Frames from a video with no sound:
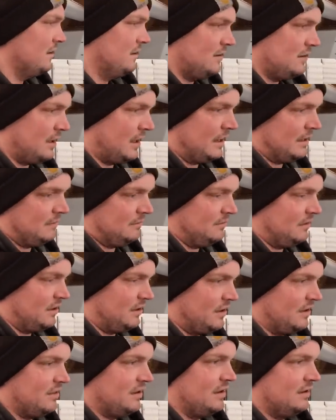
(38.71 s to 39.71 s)
and
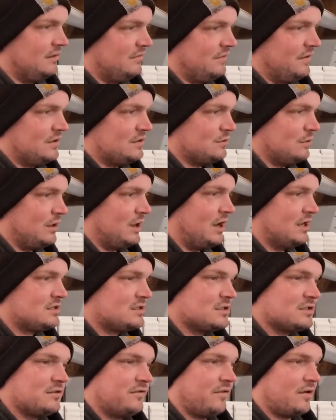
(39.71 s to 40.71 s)
they're in the individual
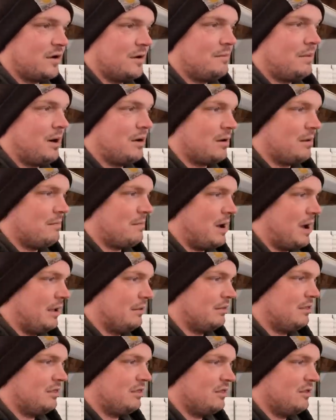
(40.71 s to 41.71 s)
hutches for about a
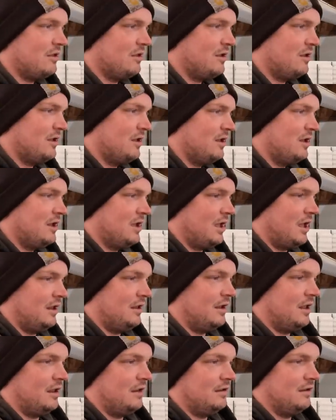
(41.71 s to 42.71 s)
month,
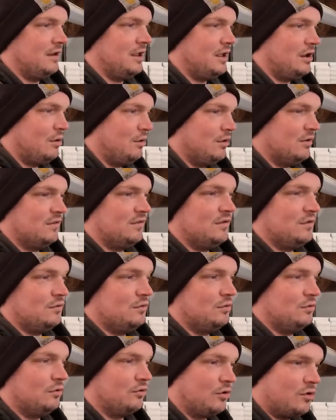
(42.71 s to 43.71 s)
and then they go
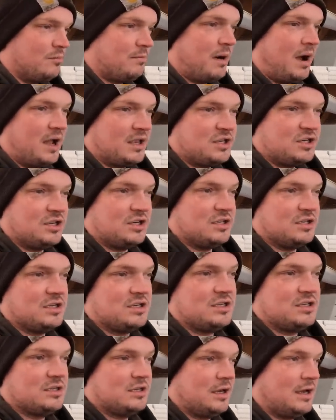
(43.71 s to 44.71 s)
into group
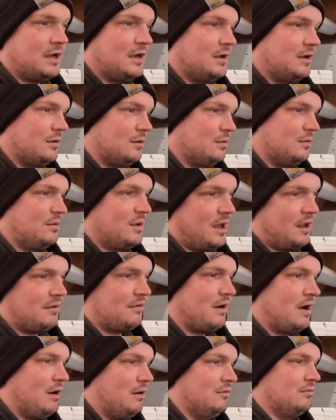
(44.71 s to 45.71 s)
hutches at
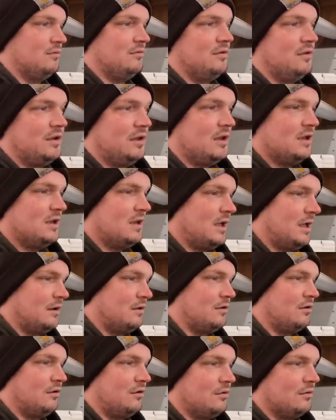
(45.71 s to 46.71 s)
around, I
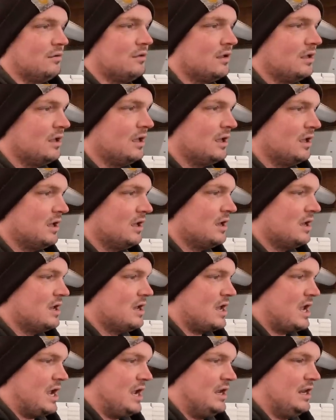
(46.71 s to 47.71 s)
don't know,
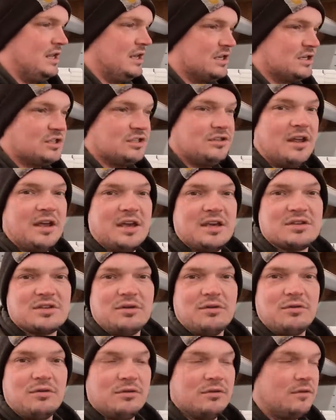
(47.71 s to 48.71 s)
80-ish days
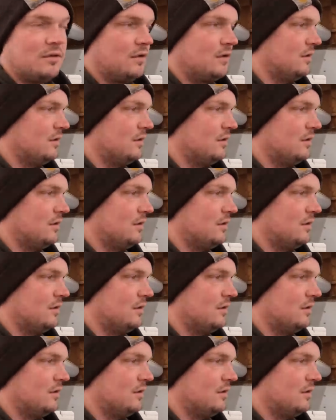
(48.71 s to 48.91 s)
old